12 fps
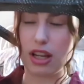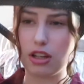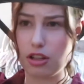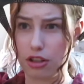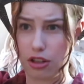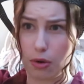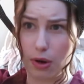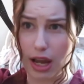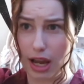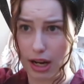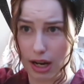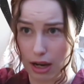Then you just go
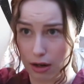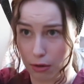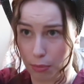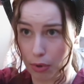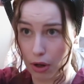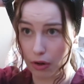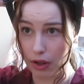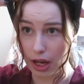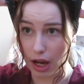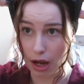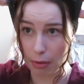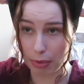ahead and pull it
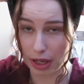up,